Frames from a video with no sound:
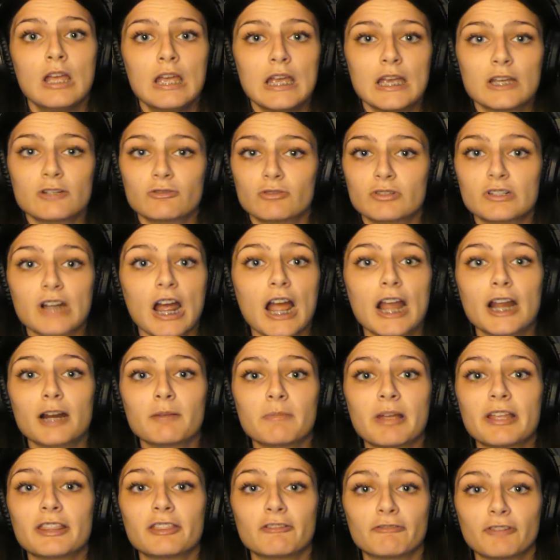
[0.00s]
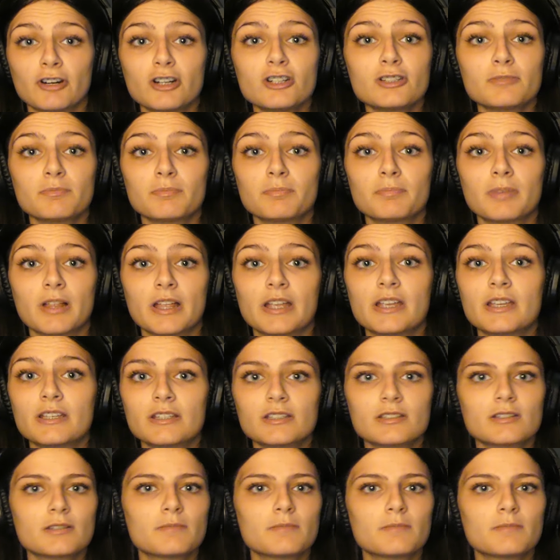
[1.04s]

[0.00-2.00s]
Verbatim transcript: his retirement in the first place,